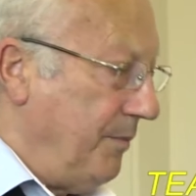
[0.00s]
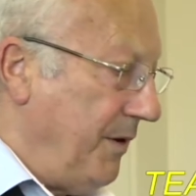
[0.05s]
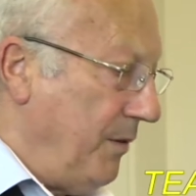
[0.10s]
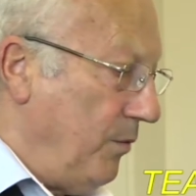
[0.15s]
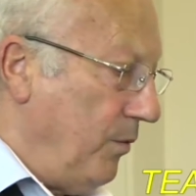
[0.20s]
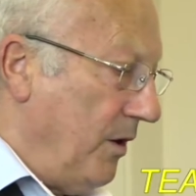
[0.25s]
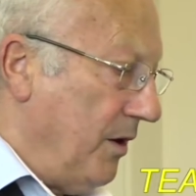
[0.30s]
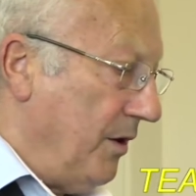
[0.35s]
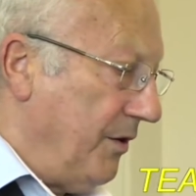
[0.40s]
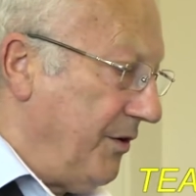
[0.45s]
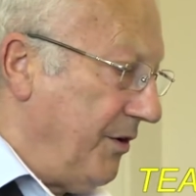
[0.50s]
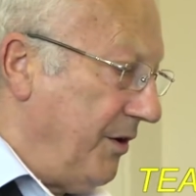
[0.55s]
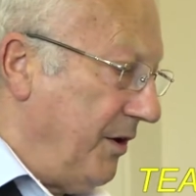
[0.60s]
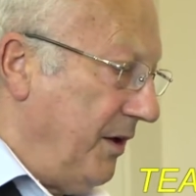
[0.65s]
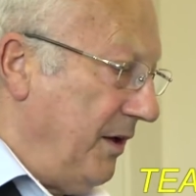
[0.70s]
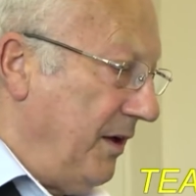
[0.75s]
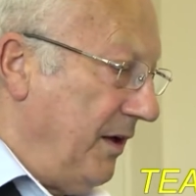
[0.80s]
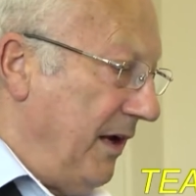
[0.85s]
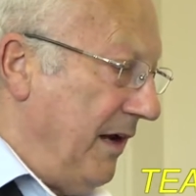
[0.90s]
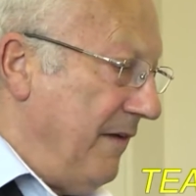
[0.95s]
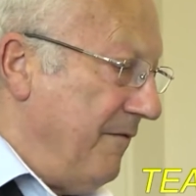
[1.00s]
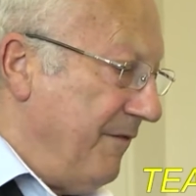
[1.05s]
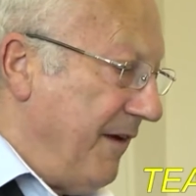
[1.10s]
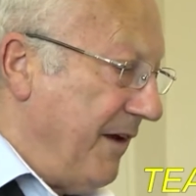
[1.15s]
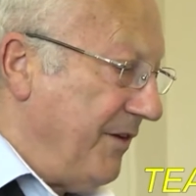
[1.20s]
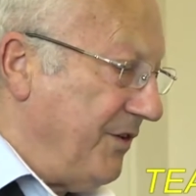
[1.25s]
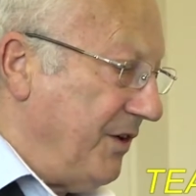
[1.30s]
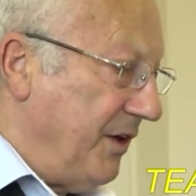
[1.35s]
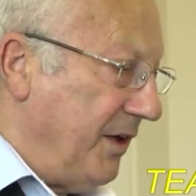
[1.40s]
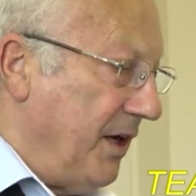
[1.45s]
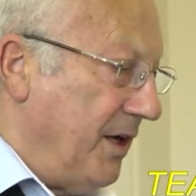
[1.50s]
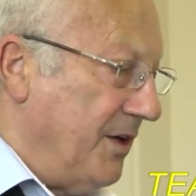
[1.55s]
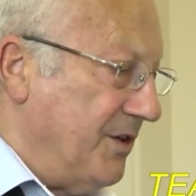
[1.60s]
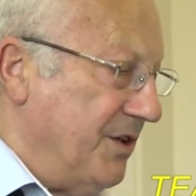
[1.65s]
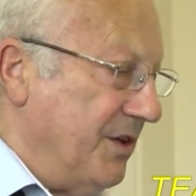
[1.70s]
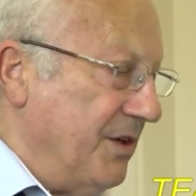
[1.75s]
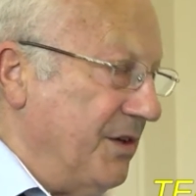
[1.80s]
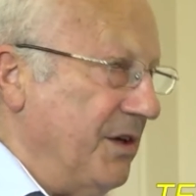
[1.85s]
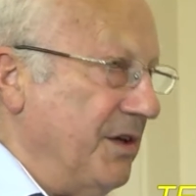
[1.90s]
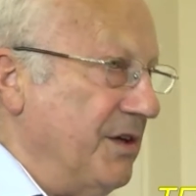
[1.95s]
be worth
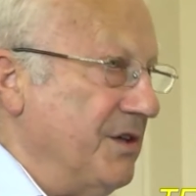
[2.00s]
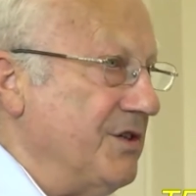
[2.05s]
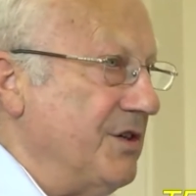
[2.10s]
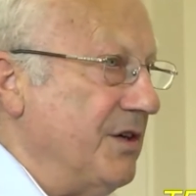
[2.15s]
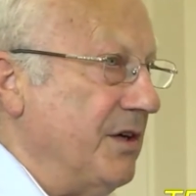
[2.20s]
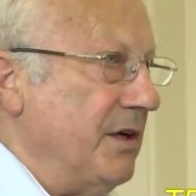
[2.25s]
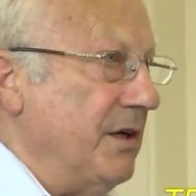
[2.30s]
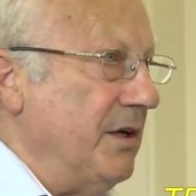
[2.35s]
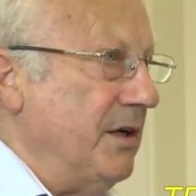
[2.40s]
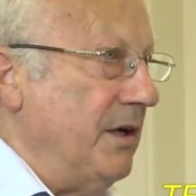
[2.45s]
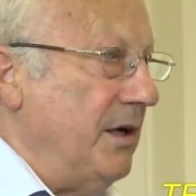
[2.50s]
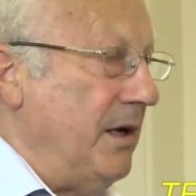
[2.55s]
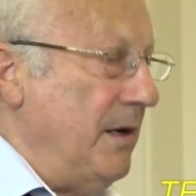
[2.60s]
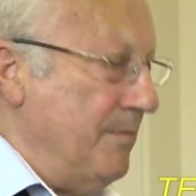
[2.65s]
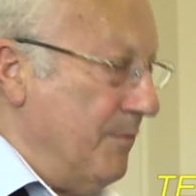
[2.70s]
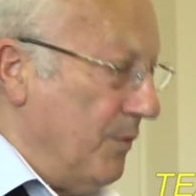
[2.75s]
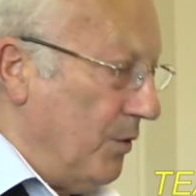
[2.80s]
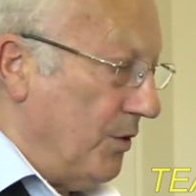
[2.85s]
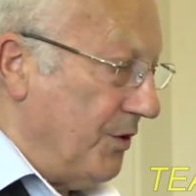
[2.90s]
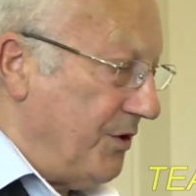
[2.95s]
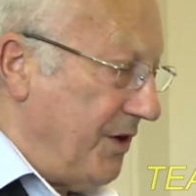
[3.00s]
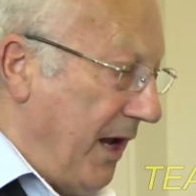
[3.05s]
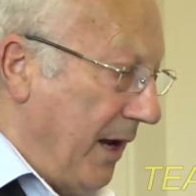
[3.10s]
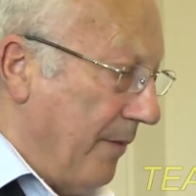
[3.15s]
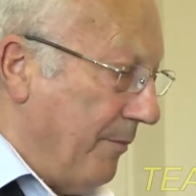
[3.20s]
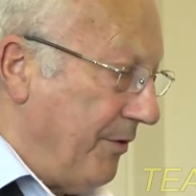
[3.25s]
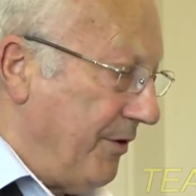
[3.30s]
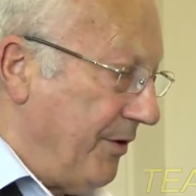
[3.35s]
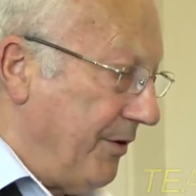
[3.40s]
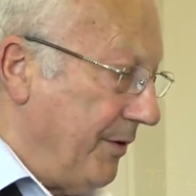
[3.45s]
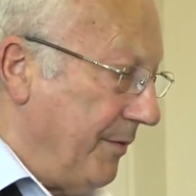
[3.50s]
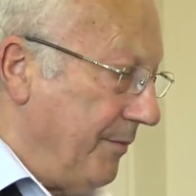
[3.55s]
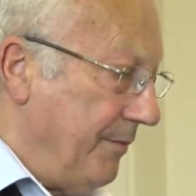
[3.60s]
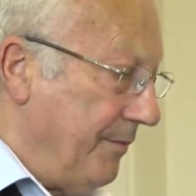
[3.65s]
investigating these in more depth.